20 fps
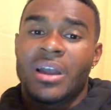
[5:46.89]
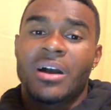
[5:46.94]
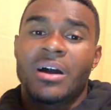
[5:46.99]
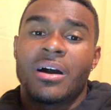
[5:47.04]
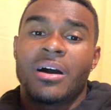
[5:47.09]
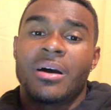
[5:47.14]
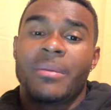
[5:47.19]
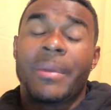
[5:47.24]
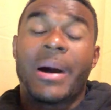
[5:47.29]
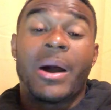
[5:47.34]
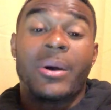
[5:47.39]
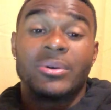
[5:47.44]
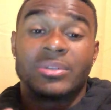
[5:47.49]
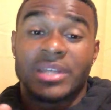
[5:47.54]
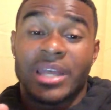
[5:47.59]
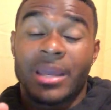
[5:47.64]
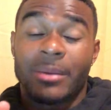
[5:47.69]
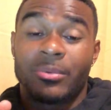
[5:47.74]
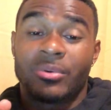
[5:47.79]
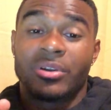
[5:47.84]
I was
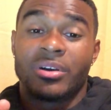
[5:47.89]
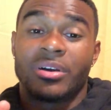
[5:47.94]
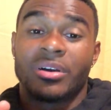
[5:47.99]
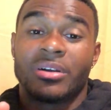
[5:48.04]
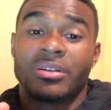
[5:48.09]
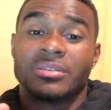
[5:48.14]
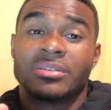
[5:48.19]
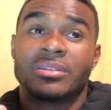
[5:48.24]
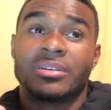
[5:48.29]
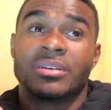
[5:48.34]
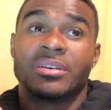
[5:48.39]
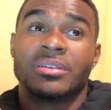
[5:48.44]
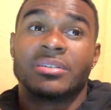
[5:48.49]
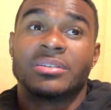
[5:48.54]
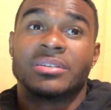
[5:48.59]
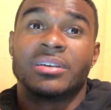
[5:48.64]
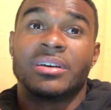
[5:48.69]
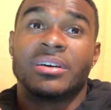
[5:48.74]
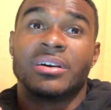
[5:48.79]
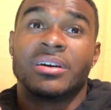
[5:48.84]
able
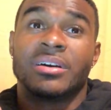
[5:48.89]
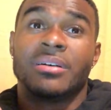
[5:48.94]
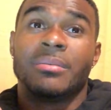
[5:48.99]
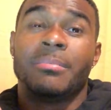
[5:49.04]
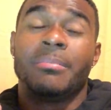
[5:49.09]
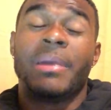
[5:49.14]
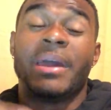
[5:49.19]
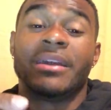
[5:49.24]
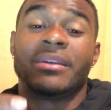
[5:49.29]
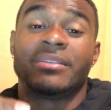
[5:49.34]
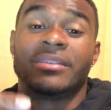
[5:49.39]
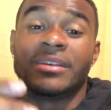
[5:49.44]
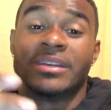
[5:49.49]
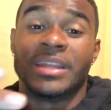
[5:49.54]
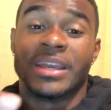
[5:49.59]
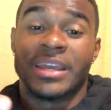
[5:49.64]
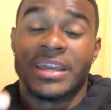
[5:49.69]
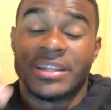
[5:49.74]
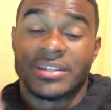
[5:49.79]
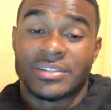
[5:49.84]
to make the
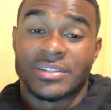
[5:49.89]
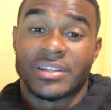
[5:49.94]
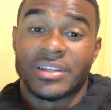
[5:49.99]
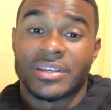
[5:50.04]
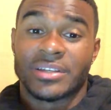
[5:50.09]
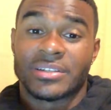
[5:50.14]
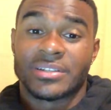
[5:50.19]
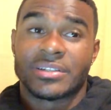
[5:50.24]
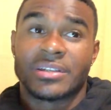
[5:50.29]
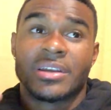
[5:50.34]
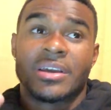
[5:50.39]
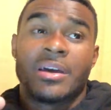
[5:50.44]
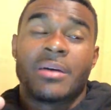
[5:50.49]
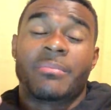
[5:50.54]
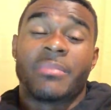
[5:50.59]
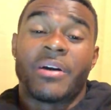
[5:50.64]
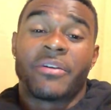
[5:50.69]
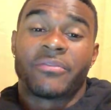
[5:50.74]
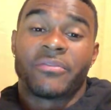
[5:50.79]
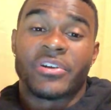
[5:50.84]
dean's list
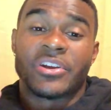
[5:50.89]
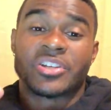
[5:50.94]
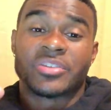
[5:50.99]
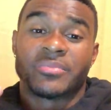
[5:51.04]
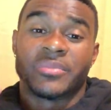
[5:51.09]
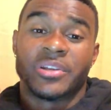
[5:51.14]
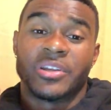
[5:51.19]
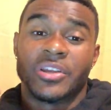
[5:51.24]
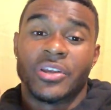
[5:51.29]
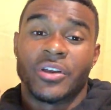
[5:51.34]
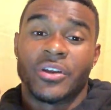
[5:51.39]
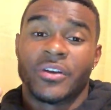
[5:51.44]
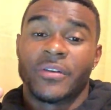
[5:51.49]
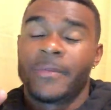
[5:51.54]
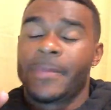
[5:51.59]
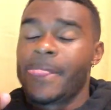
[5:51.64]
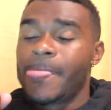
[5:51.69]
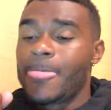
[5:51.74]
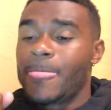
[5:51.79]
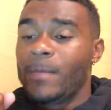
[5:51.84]
my freshman year,
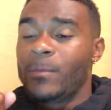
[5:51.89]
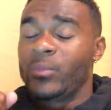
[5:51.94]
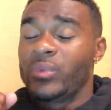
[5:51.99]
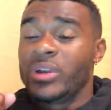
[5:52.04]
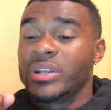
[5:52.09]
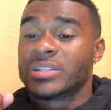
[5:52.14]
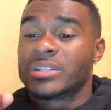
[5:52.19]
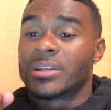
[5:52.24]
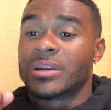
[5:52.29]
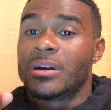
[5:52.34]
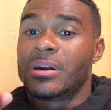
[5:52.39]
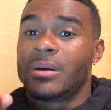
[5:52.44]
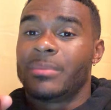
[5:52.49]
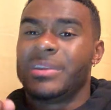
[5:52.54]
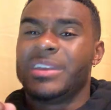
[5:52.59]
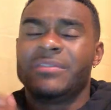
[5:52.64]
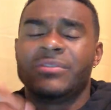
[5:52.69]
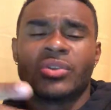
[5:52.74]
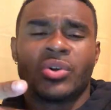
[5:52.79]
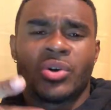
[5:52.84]
which
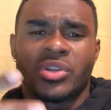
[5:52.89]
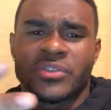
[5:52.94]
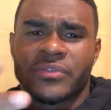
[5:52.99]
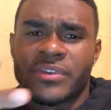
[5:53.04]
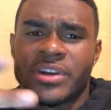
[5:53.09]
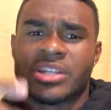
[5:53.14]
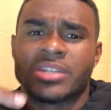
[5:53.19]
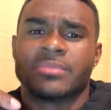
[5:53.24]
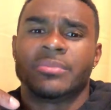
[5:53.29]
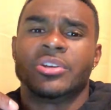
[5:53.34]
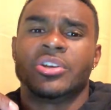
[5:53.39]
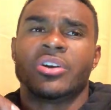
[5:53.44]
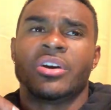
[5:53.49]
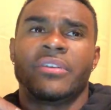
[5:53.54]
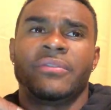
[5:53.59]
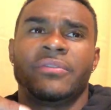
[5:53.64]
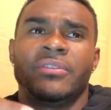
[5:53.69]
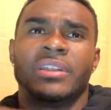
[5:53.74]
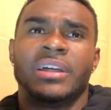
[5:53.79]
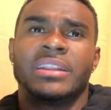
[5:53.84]
even though it's freshman year,
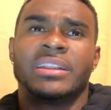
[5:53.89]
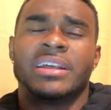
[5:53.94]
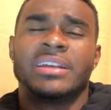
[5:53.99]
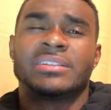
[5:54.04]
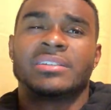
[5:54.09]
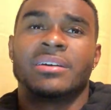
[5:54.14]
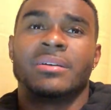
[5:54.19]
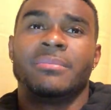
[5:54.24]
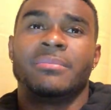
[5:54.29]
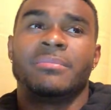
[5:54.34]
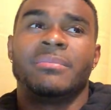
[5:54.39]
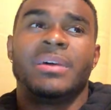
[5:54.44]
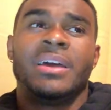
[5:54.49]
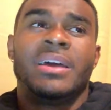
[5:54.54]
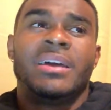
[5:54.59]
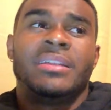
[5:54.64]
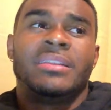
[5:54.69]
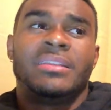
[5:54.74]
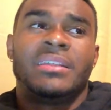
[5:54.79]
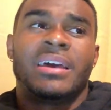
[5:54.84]
I feel like that's something
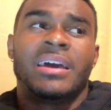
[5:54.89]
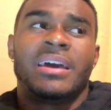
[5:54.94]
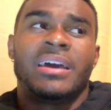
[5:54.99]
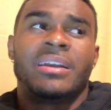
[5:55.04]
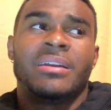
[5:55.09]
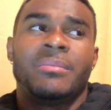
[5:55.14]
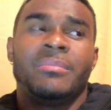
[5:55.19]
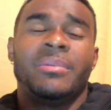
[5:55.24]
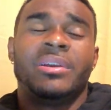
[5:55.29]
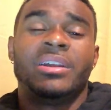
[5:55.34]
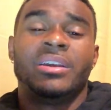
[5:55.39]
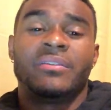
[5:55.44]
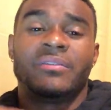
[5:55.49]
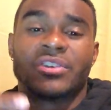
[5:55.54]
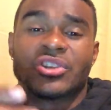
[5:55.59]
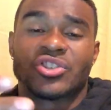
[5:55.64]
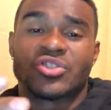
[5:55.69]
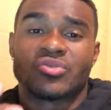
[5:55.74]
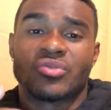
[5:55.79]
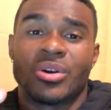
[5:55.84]
that many of
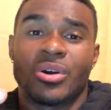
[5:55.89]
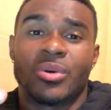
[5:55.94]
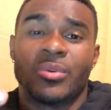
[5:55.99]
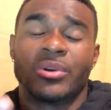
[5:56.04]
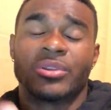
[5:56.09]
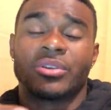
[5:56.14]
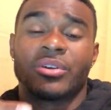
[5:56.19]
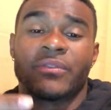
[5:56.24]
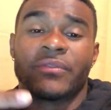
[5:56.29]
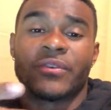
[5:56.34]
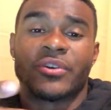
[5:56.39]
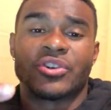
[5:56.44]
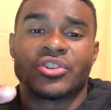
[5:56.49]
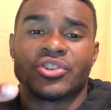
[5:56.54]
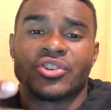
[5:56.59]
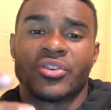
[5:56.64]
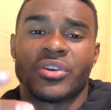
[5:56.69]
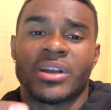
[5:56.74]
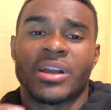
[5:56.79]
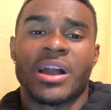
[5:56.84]
us struggle with our
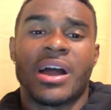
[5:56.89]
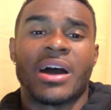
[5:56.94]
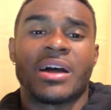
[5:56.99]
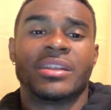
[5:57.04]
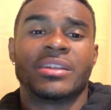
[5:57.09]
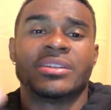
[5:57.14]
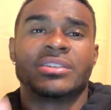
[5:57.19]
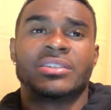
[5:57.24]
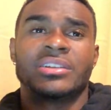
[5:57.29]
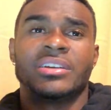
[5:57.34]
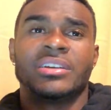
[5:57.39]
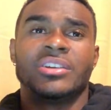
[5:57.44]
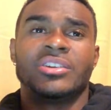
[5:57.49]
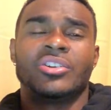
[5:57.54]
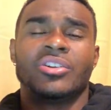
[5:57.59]
first year in college.